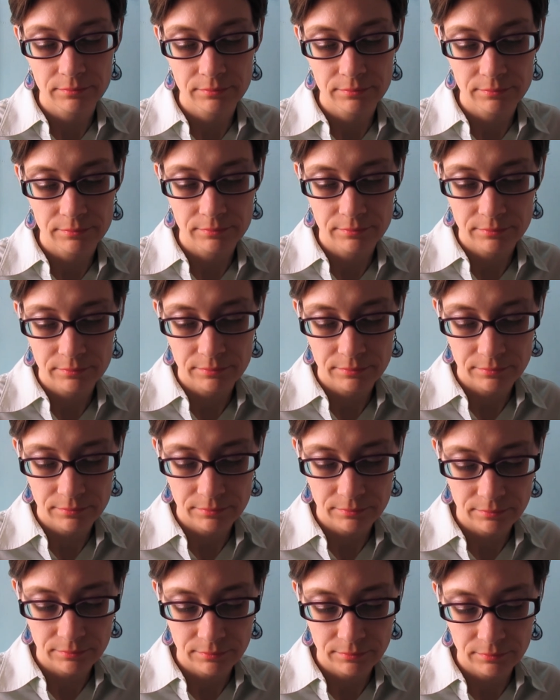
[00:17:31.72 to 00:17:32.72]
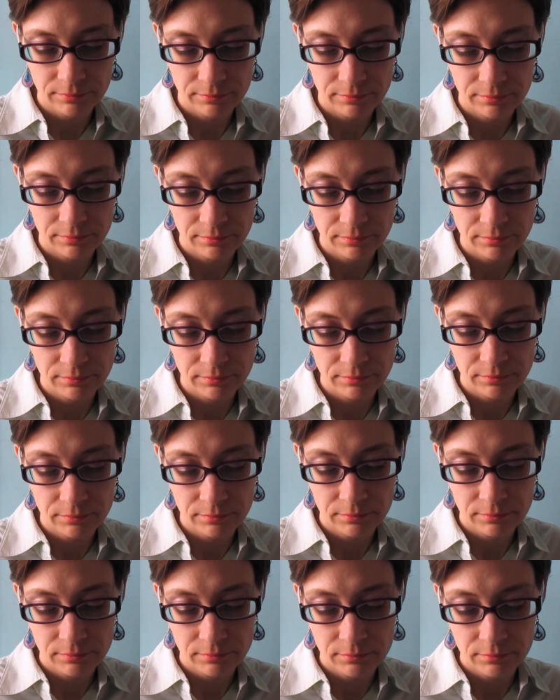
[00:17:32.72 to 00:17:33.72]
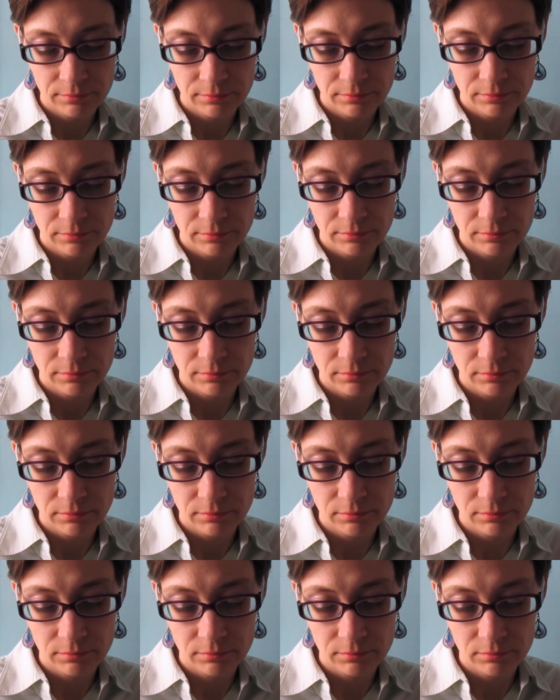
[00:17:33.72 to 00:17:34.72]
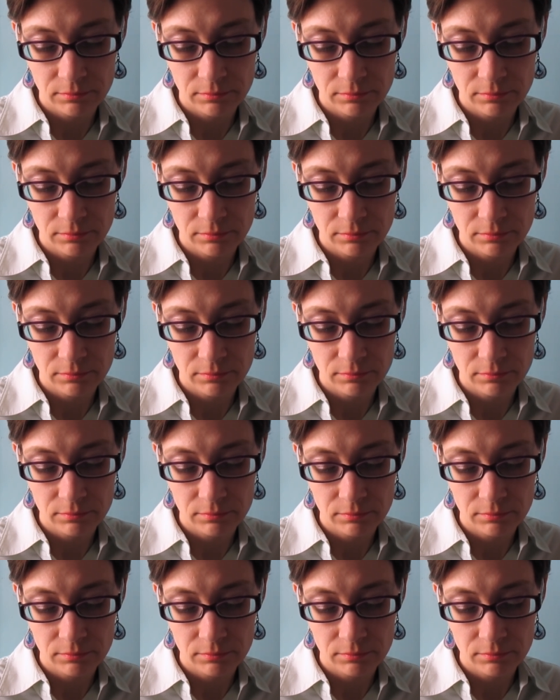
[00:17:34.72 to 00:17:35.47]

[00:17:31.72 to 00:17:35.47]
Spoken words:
No one is speaking in this clip.